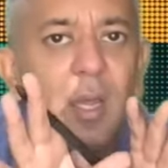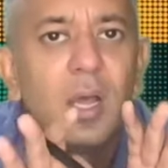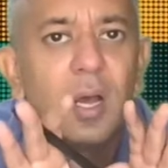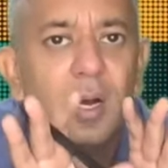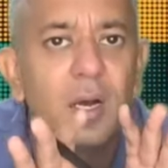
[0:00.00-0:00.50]

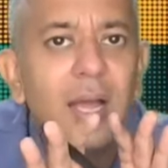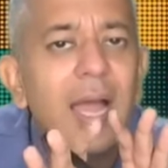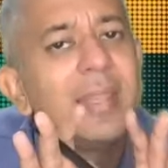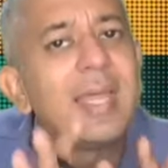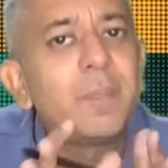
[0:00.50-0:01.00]
at
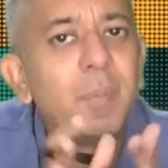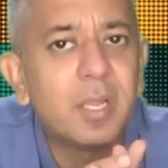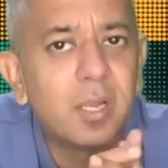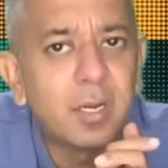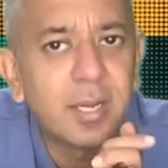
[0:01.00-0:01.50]
that
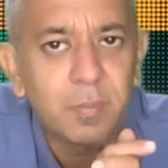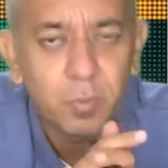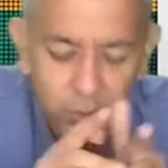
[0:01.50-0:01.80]
particular time only.